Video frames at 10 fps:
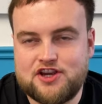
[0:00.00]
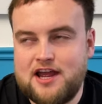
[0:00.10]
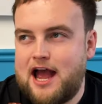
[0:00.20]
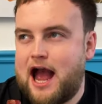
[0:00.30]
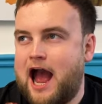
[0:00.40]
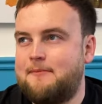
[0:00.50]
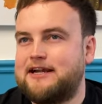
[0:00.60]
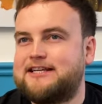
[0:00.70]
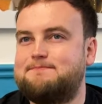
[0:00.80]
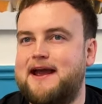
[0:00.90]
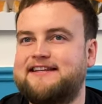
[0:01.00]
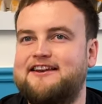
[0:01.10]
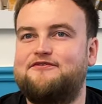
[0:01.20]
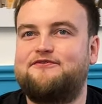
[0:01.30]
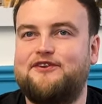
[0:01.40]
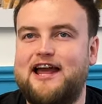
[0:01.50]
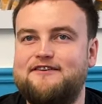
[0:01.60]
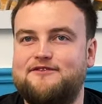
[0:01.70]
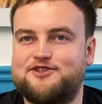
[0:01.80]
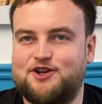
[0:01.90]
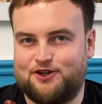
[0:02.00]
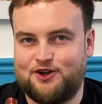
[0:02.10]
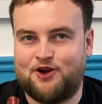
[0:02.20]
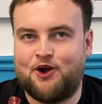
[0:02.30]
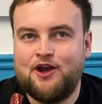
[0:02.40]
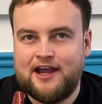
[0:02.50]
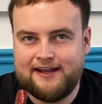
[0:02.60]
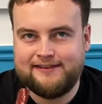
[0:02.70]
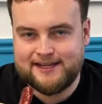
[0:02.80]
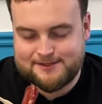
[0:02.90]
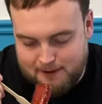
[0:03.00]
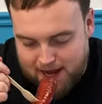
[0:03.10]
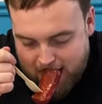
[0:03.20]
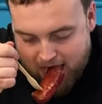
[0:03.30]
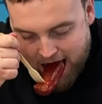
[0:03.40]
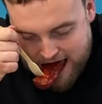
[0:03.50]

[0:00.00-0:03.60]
My favourite. I'm expecting flavours galore in oh. this bite.